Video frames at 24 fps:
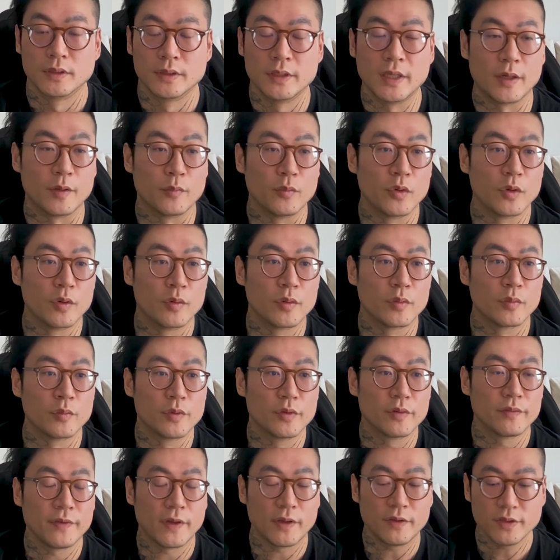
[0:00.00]
Yeah, we
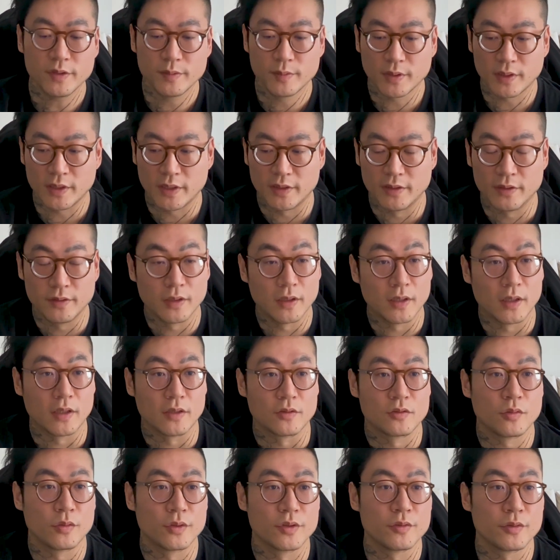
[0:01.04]
were founded in
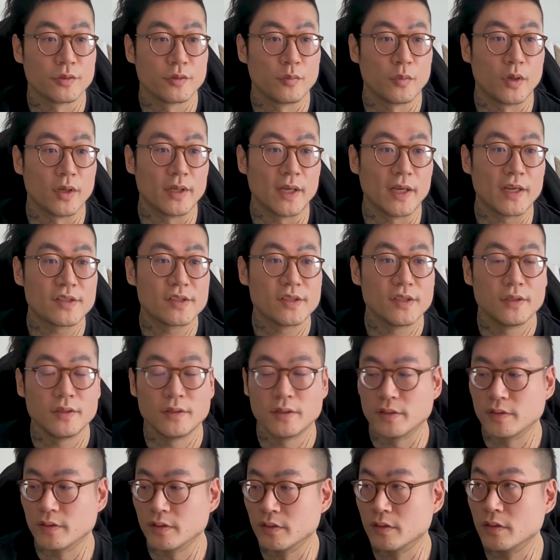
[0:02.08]
2021.
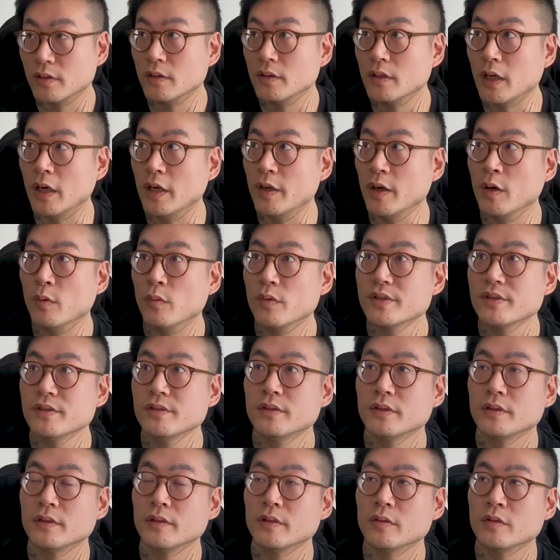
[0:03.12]
Actually, I
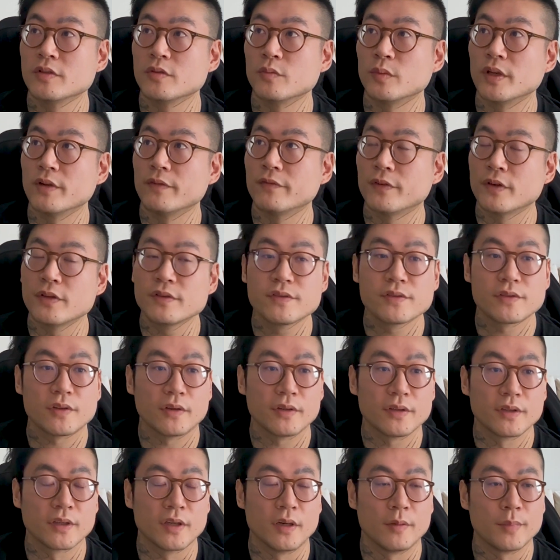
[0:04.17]
wasn't. So when I first
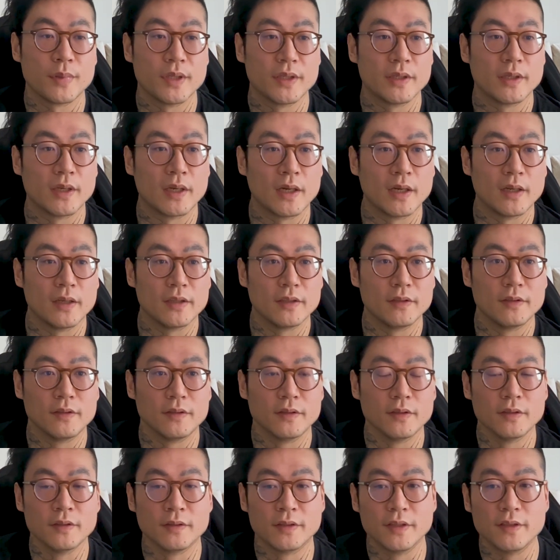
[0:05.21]
started the company, I
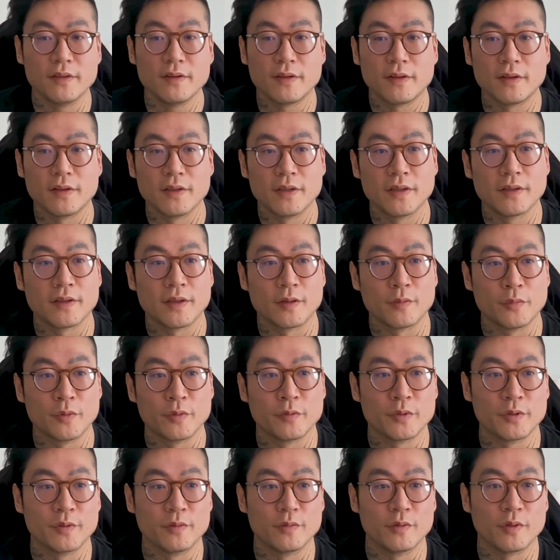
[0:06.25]
didn't think that we
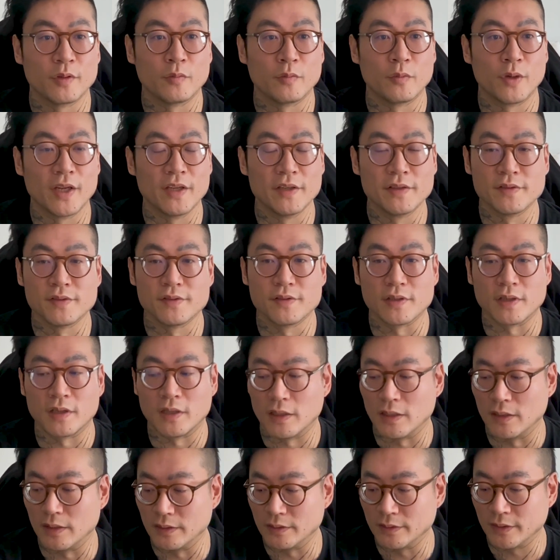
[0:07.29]
would raise
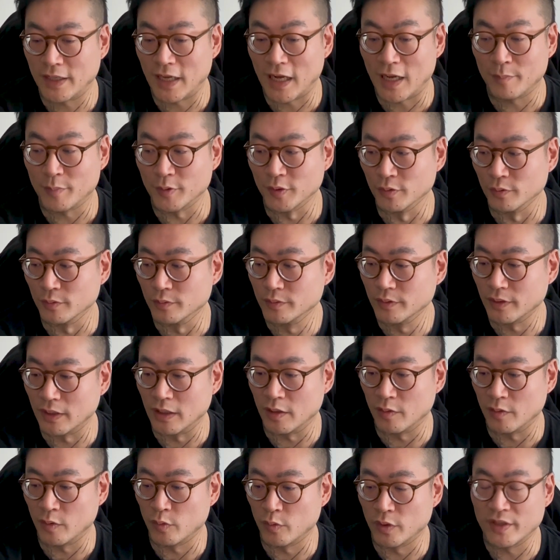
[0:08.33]
capital,
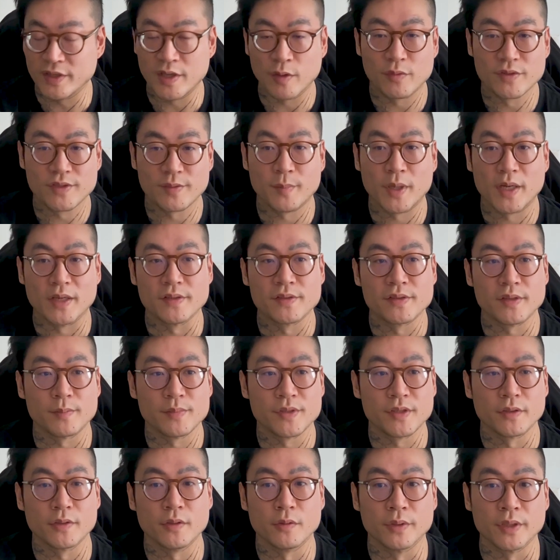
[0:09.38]
or that wasn't my
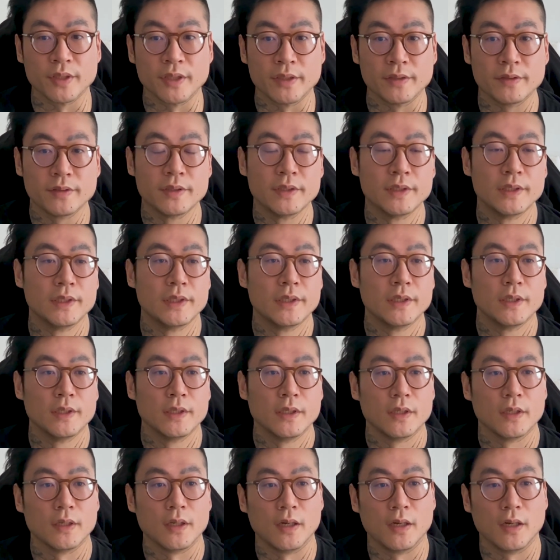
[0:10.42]
assumption going in.
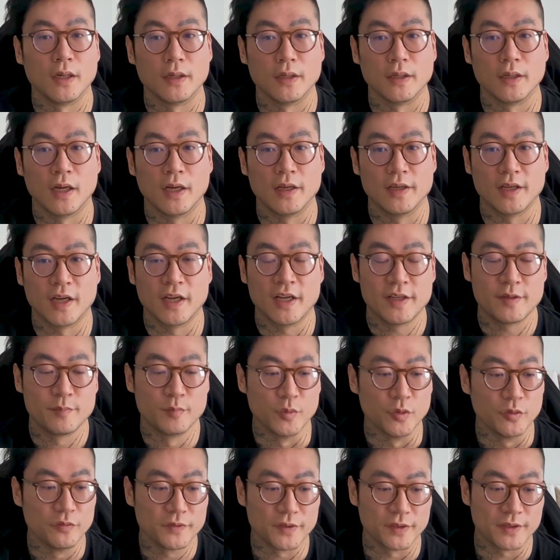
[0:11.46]
I had
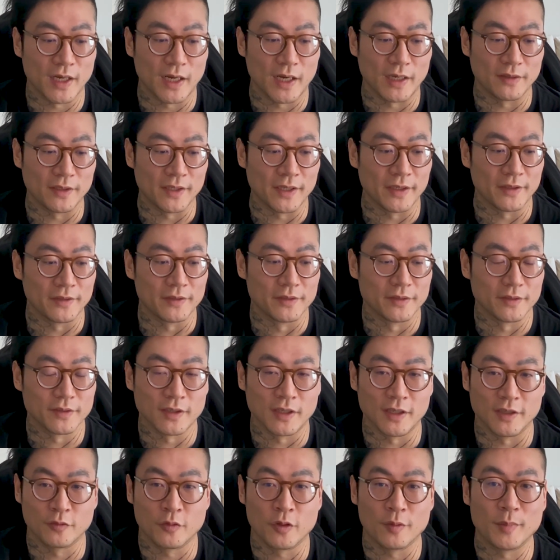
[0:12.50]
moved to Thailand.
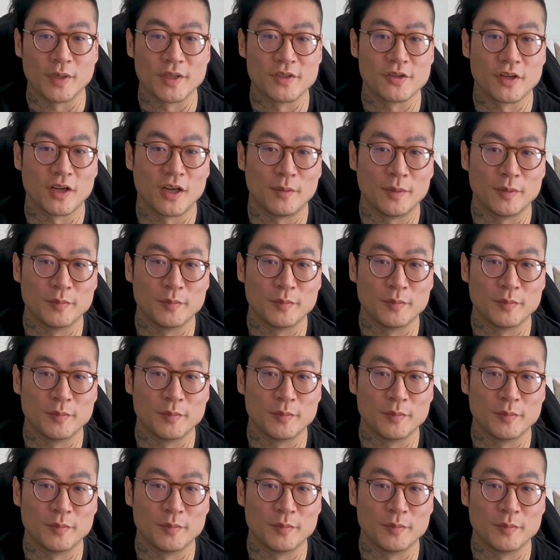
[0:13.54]
I quit my job.